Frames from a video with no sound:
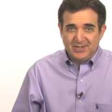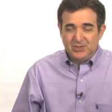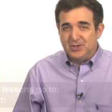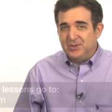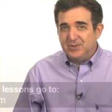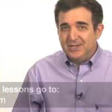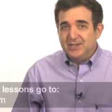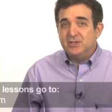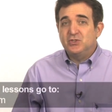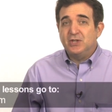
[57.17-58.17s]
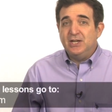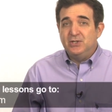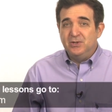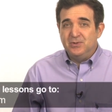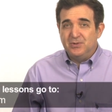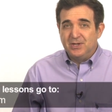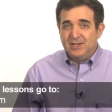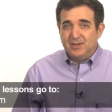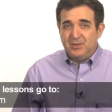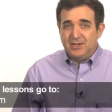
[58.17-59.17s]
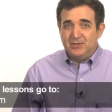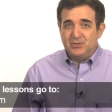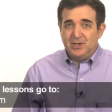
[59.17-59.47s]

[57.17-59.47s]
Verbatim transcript: So stay tuned, because